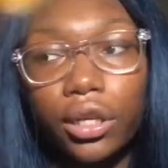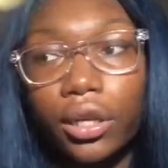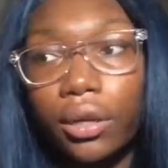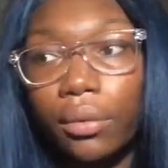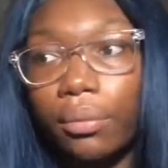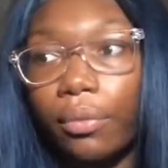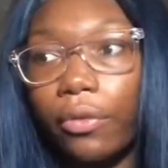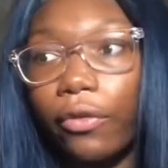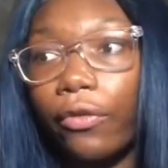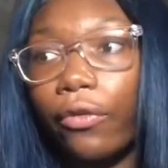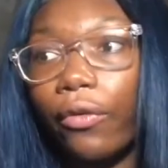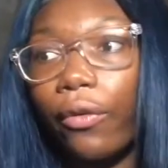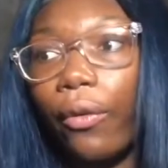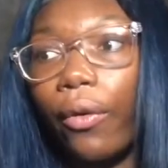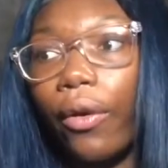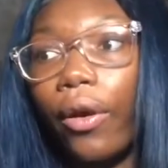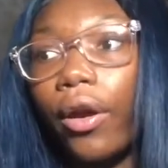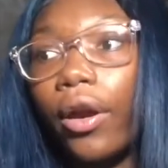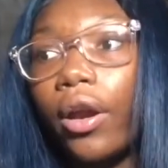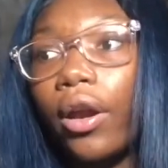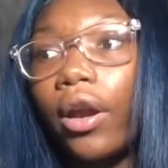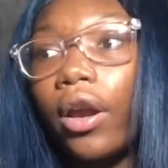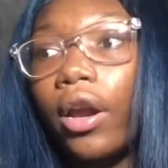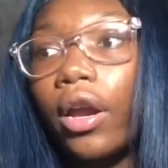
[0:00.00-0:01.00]
it
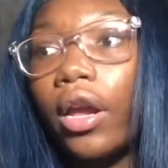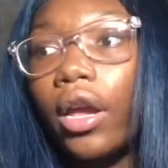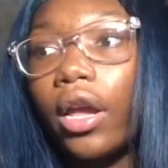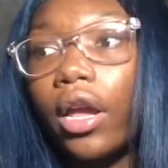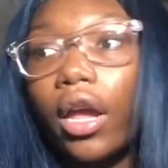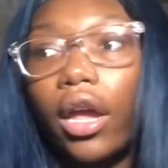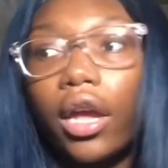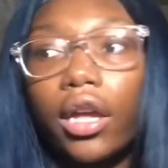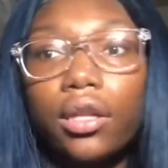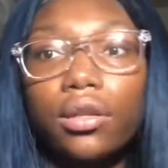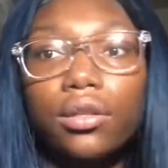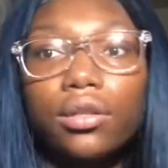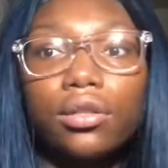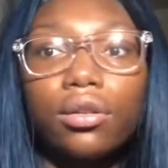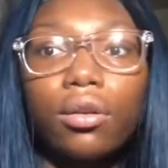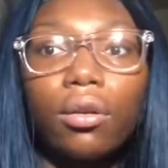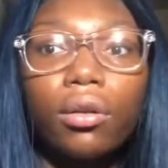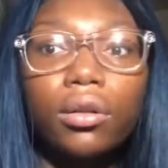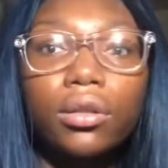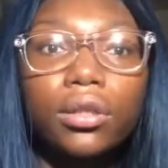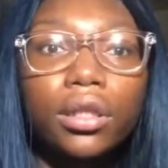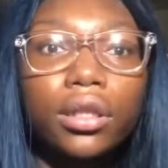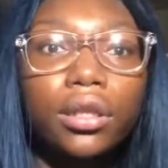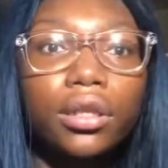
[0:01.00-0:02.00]
before I
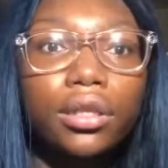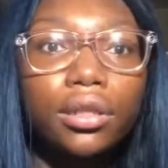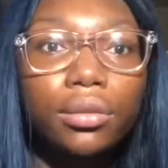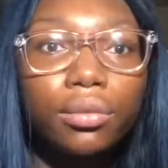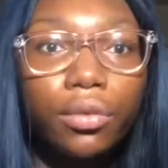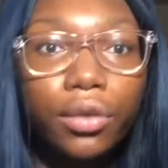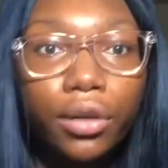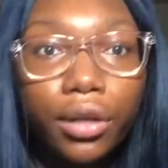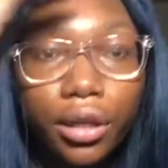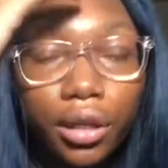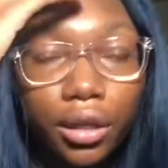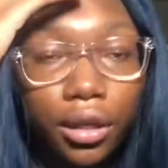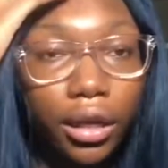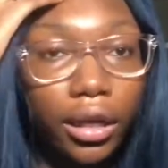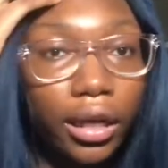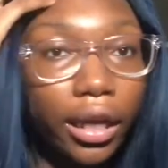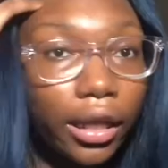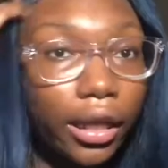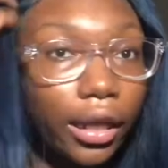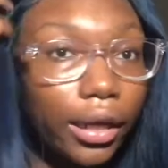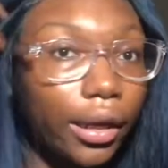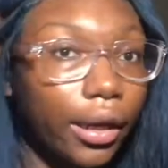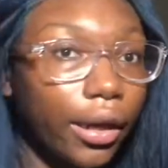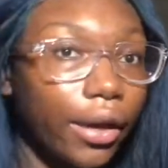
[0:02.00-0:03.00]
installed it this morning, and I
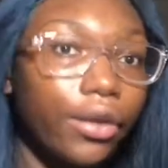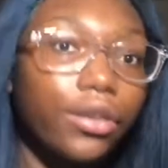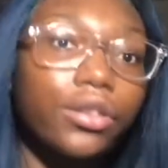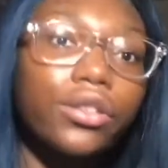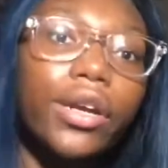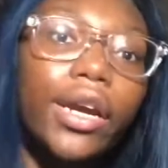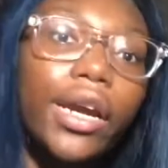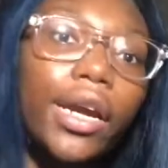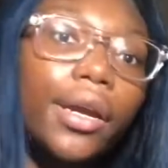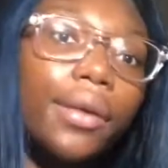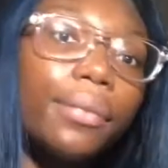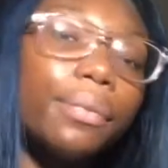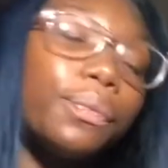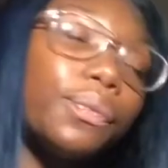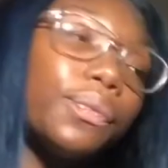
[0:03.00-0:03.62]
let it air dry.